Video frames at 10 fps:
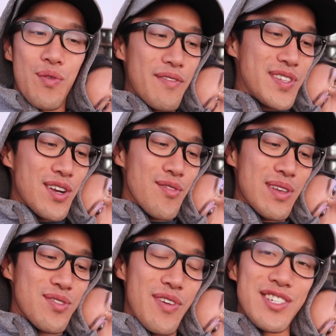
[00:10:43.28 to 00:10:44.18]
We have dinner
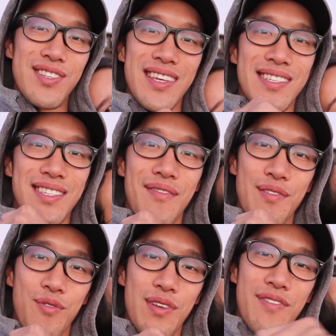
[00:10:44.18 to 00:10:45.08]
reservations at
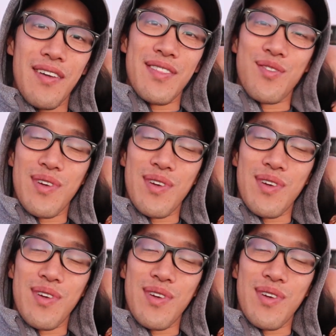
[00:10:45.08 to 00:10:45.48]
7:45 at the